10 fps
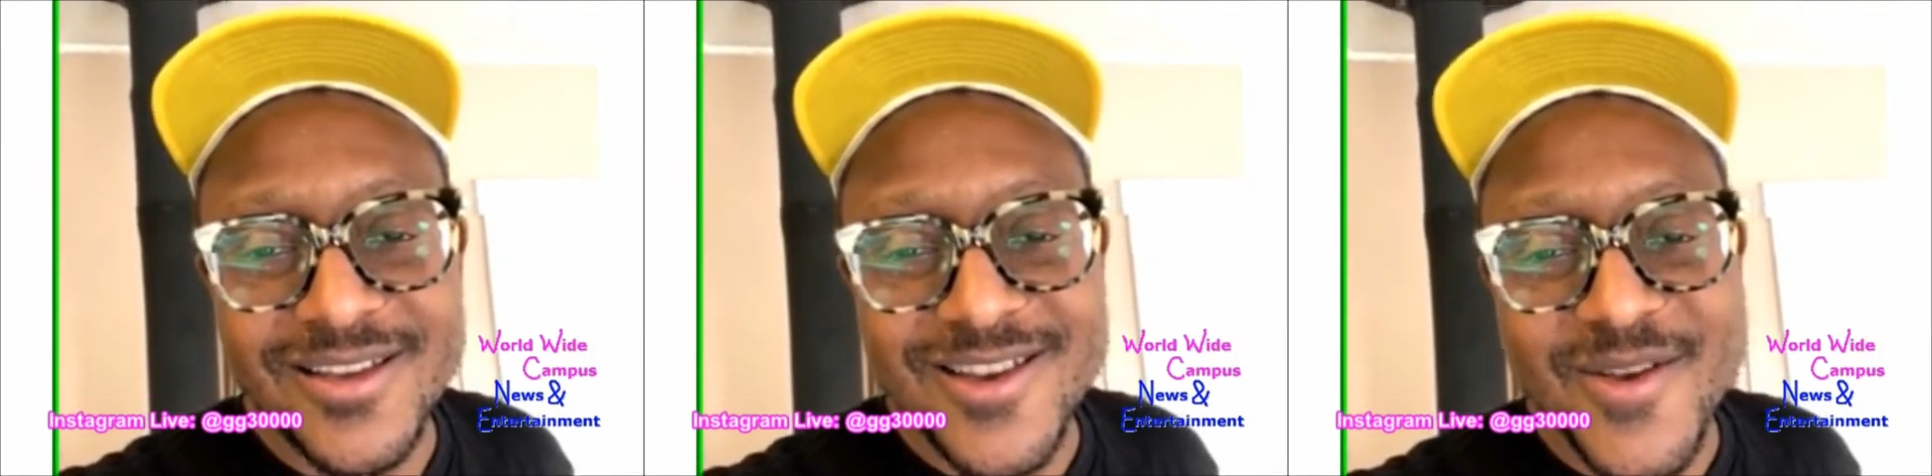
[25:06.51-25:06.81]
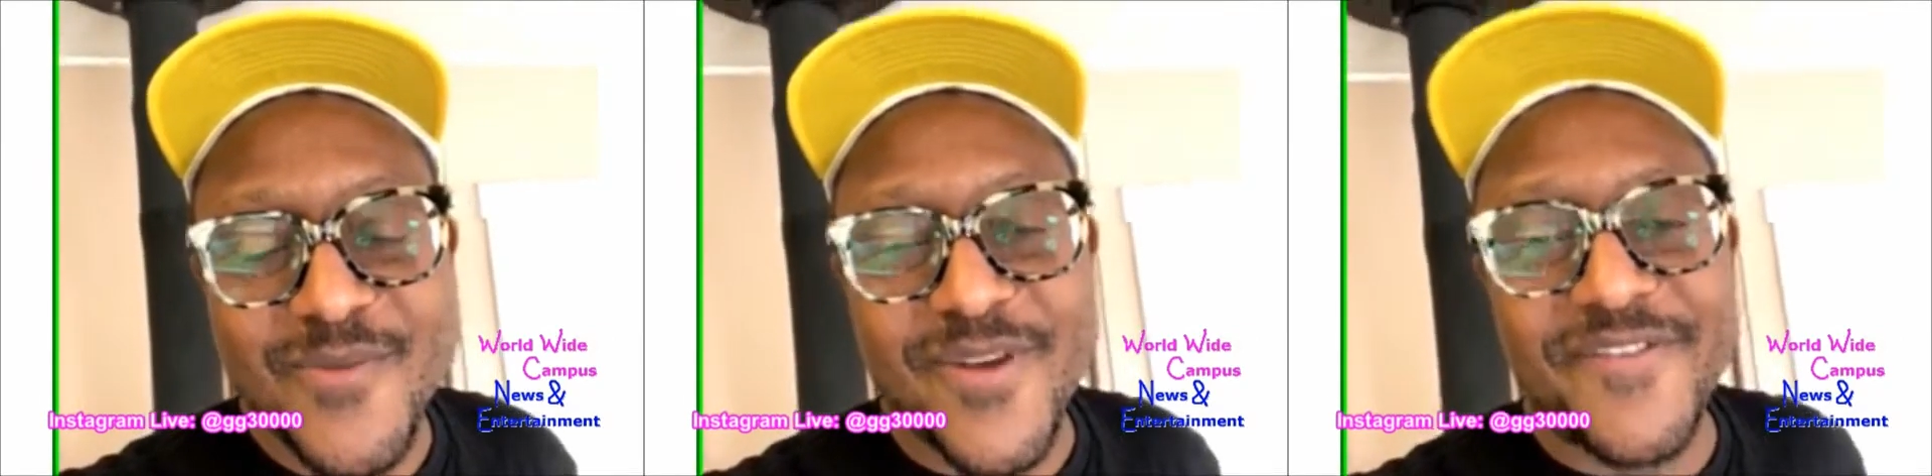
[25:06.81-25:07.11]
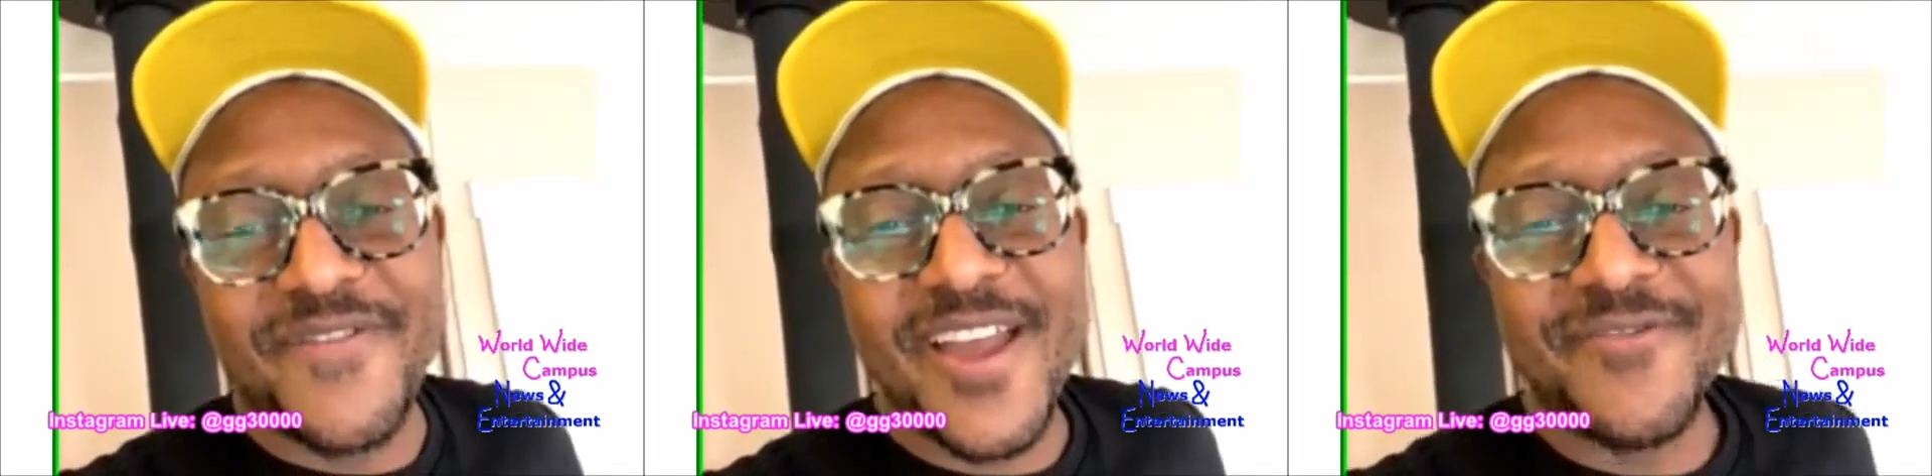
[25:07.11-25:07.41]
My
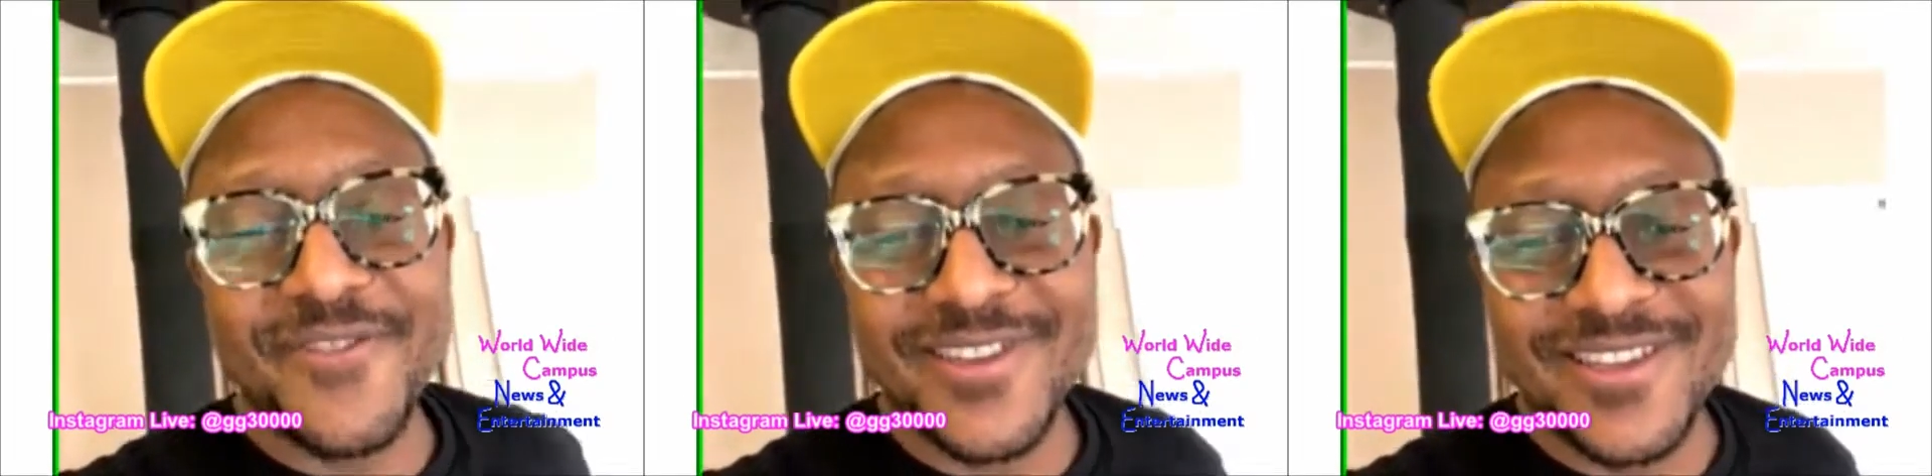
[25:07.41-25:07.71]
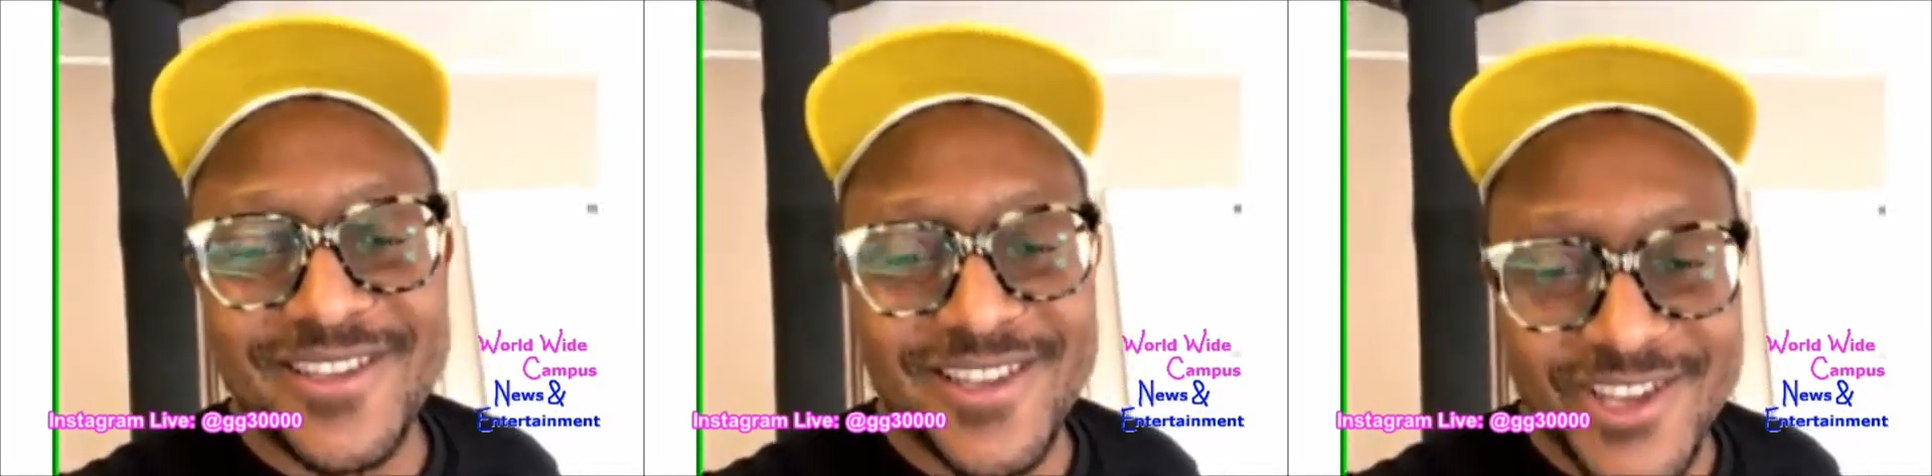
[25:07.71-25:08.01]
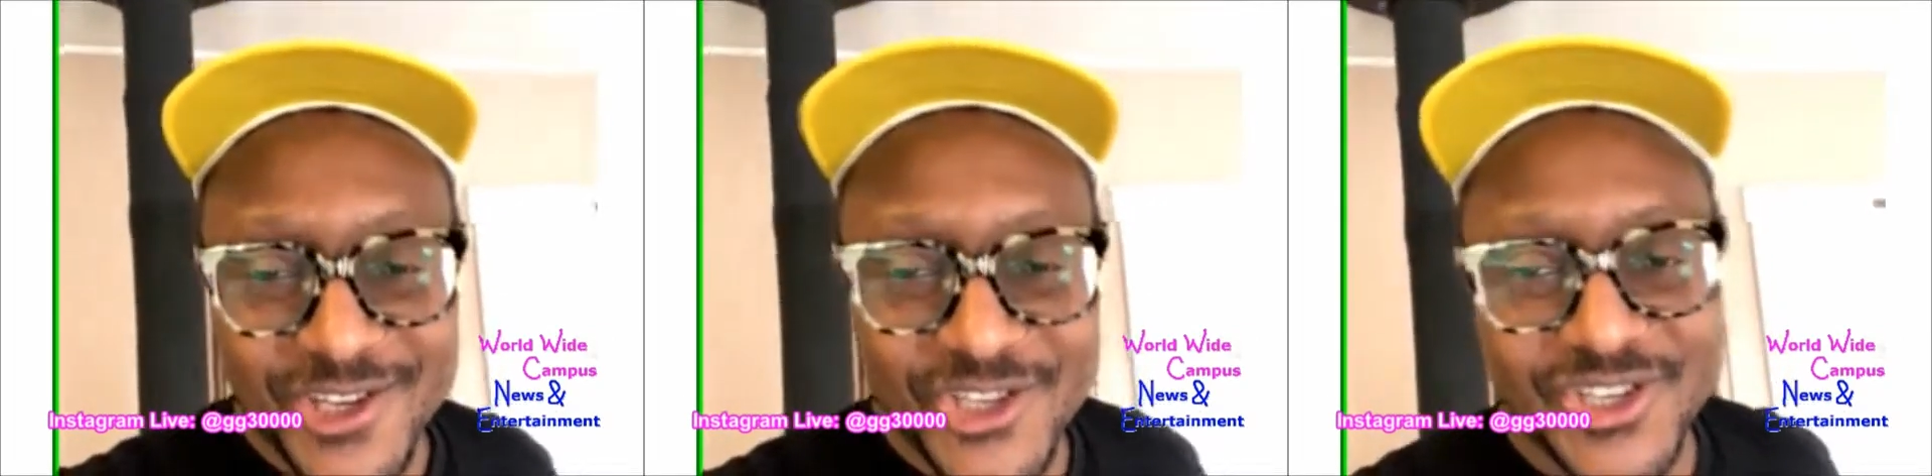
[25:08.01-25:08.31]
favorite
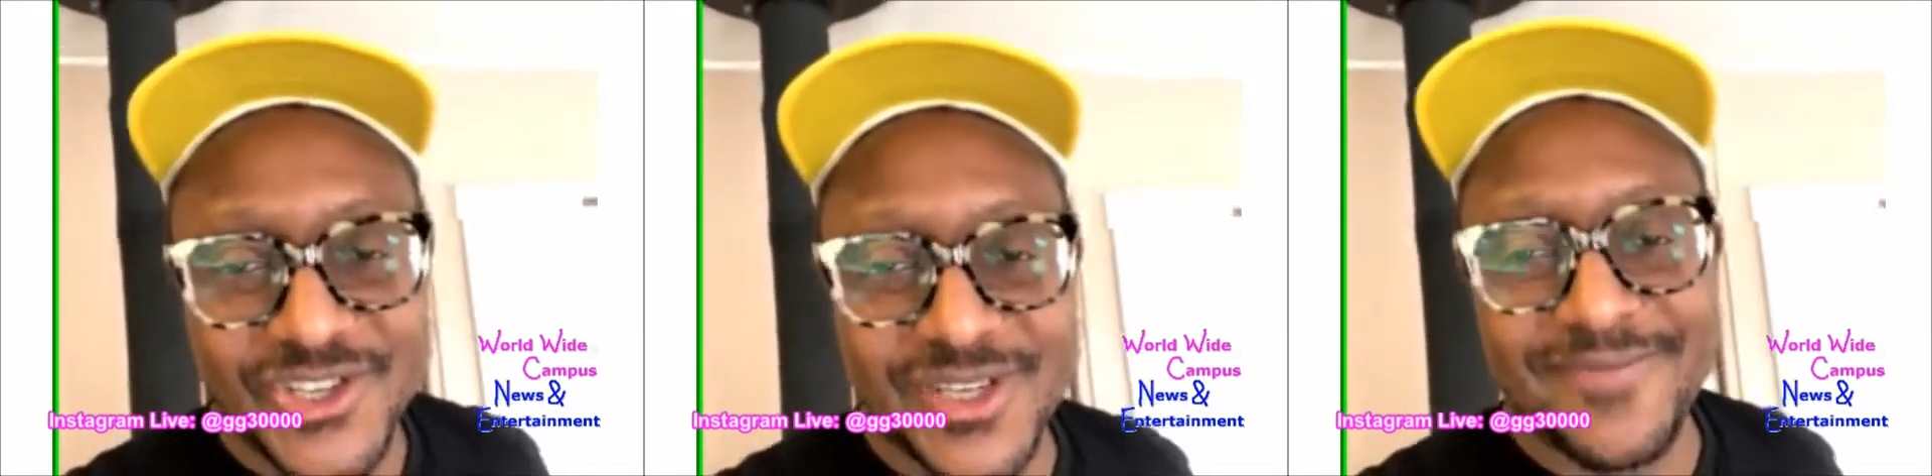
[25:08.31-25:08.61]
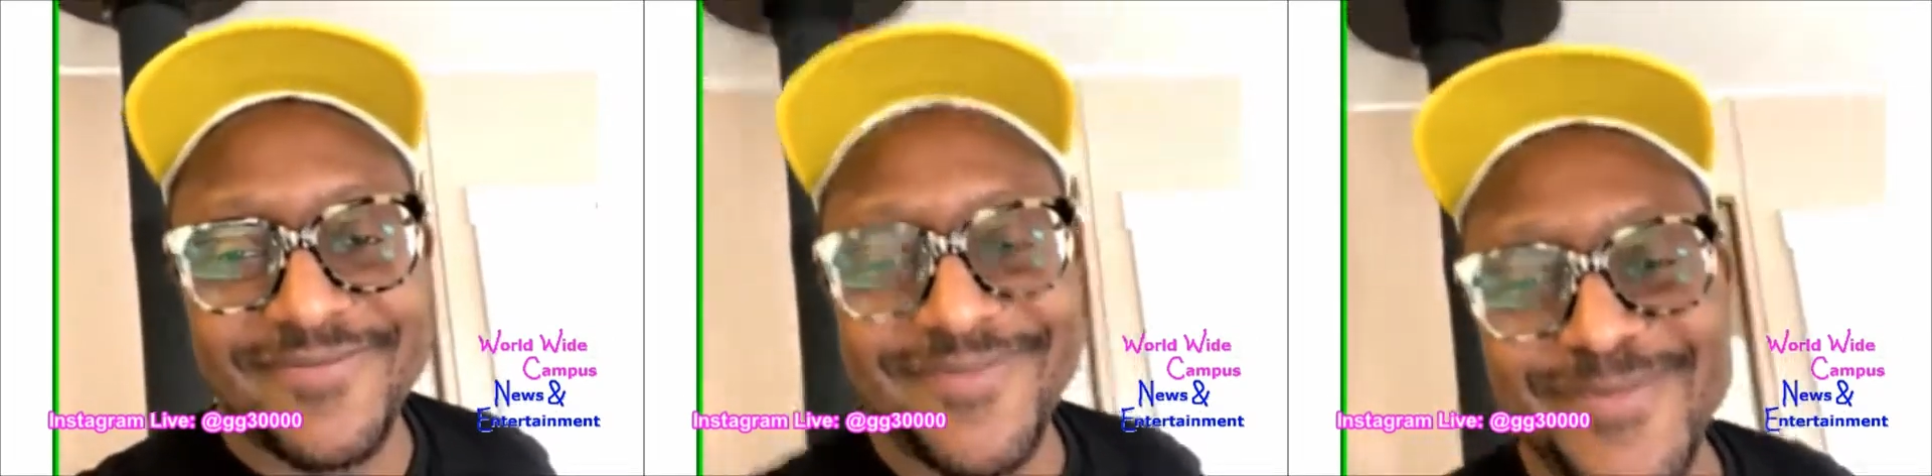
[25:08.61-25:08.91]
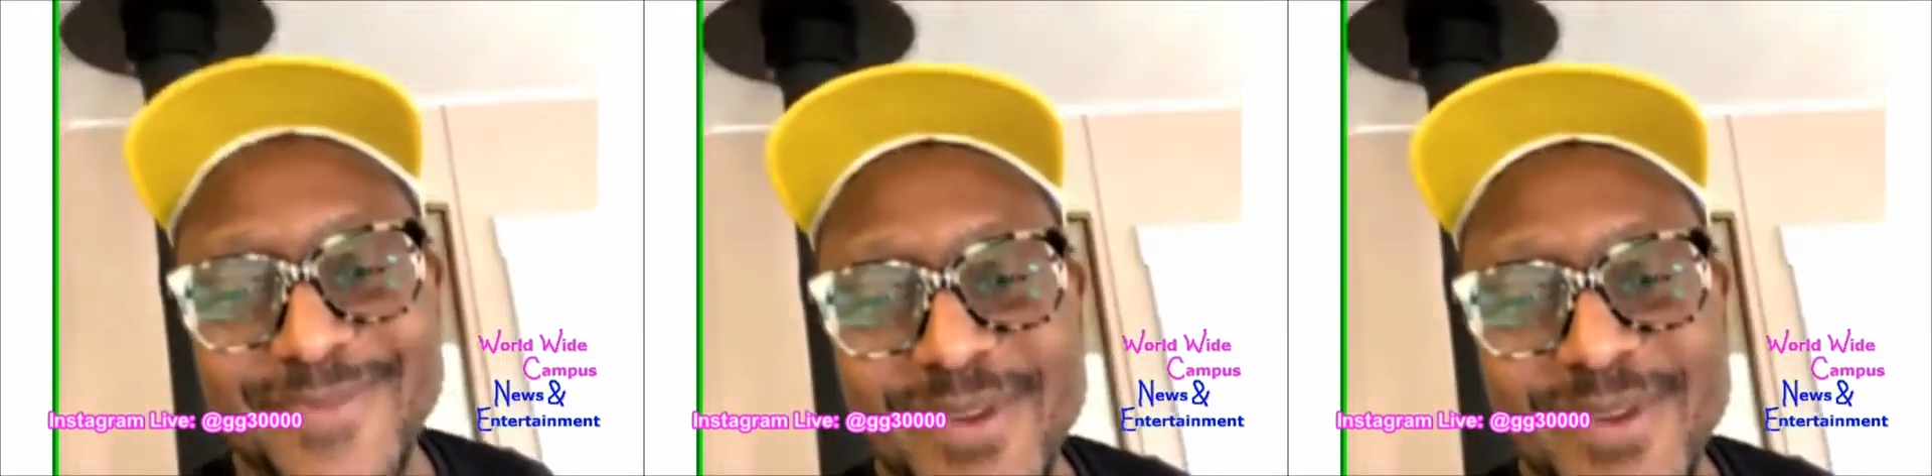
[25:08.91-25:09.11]
dish, I